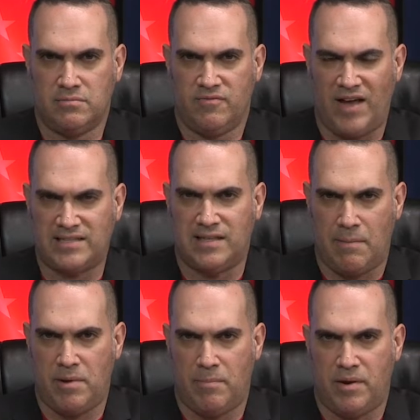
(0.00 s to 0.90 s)
fasten
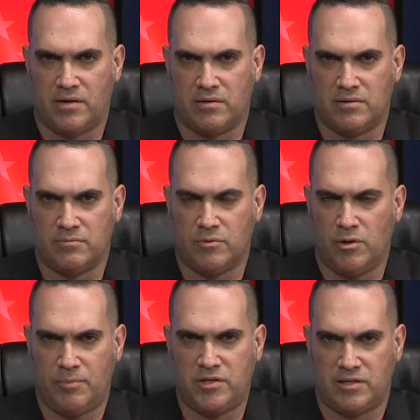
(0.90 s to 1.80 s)
that belt buckle, roll
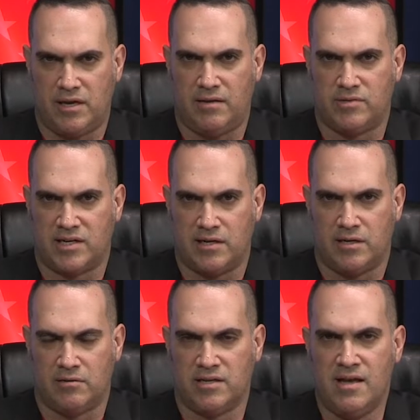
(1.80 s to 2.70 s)
up your sleeves like an
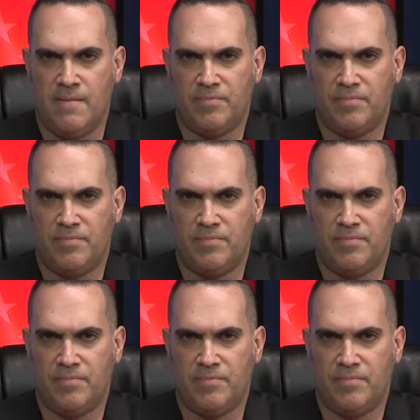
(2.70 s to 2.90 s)
adult,